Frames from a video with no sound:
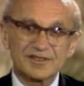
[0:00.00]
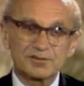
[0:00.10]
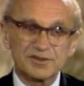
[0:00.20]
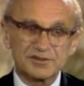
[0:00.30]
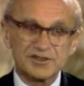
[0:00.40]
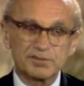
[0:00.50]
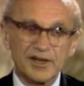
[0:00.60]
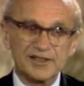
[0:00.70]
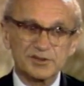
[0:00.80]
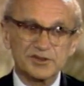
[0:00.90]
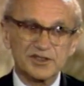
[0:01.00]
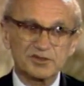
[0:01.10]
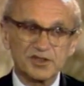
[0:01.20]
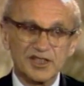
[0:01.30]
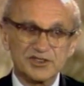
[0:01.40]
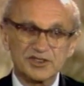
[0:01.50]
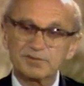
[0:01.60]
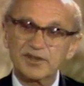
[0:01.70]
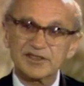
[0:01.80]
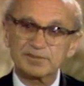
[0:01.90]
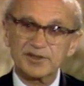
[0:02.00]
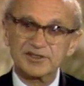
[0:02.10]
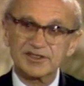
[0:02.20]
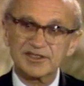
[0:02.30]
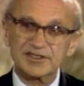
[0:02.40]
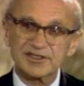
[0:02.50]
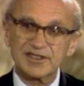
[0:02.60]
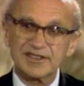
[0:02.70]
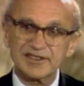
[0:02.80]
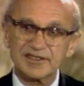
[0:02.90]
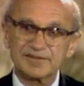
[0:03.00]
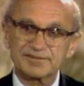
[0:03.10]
with respect to his own election prospects in 1980.